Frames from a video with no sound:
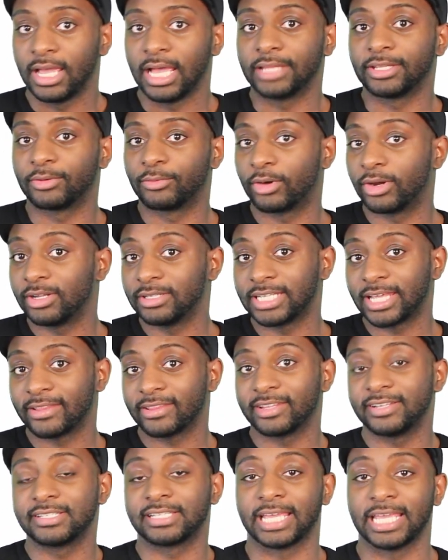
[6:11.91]
And the Royal
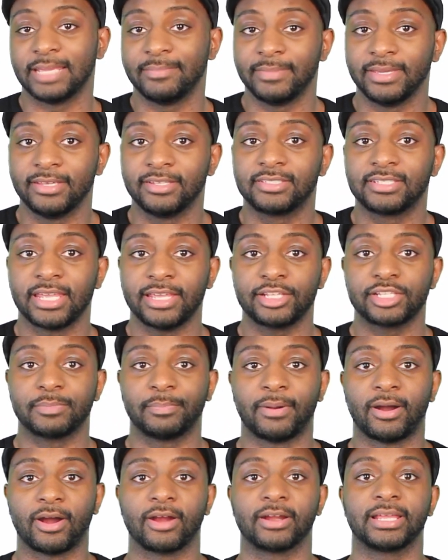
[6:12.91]
Netherlands Army takes
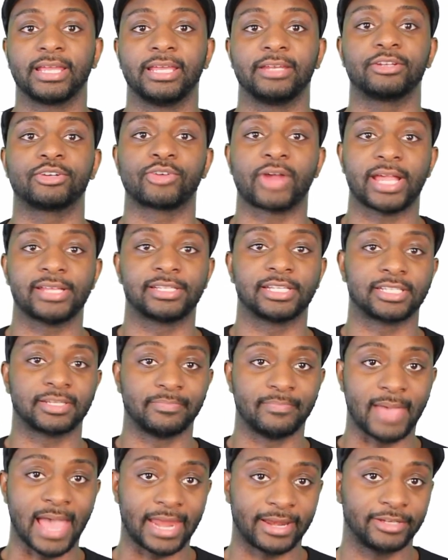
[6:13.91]
part in crisis
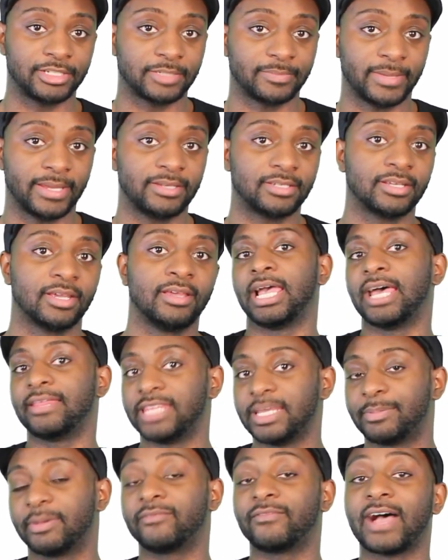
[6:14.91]
management
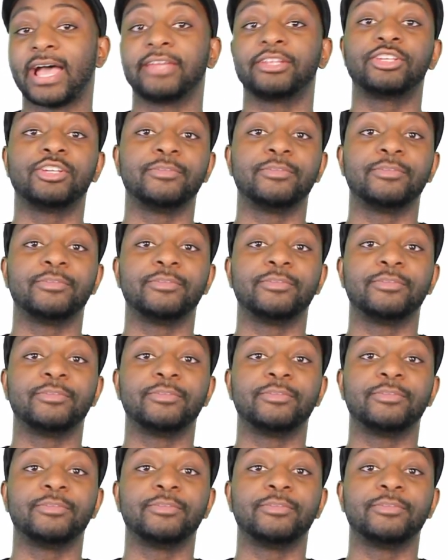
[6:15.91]
and they provide